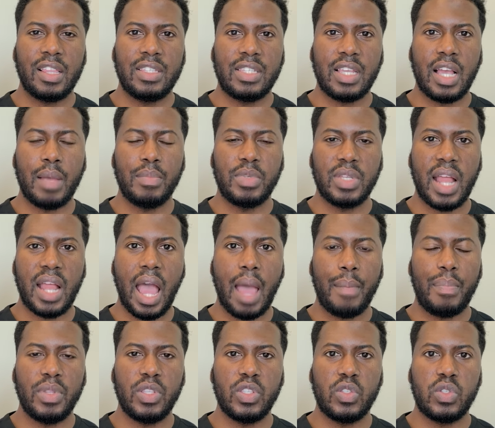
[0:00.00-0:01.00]
of the times it
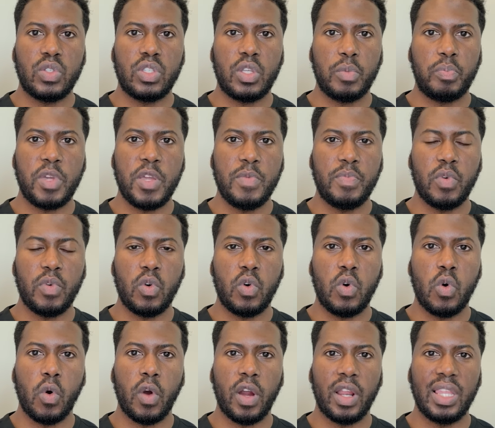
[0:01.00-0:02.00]
happens to people
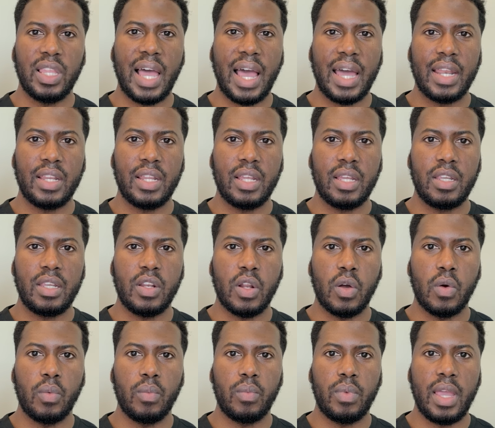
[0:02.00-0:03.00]
who are a lot, you
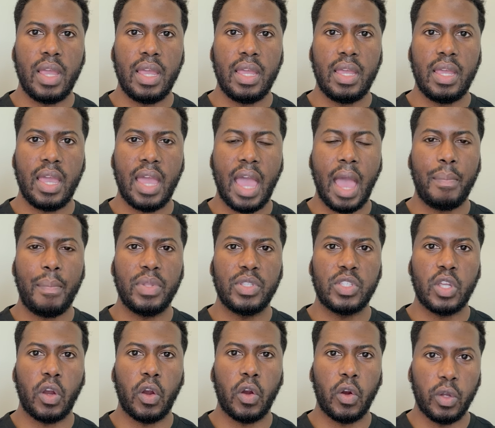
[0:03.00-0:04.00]
know, it
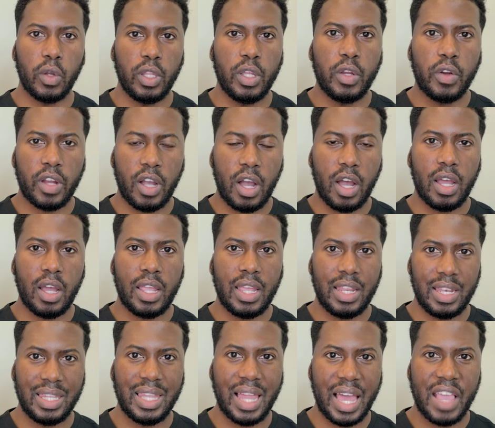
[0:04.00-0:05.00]
happens earlier
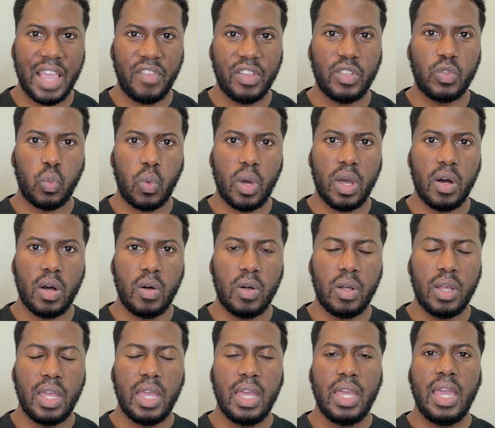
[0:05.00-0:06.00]
in life as
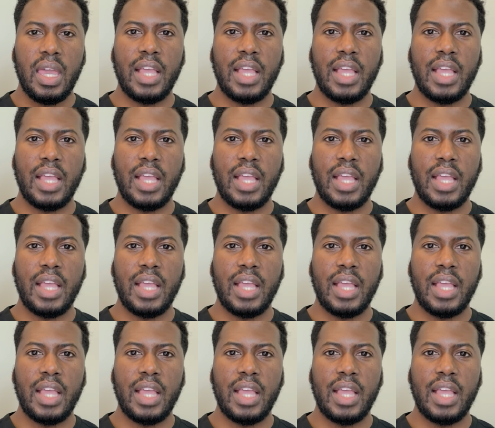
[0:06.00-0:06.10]
well.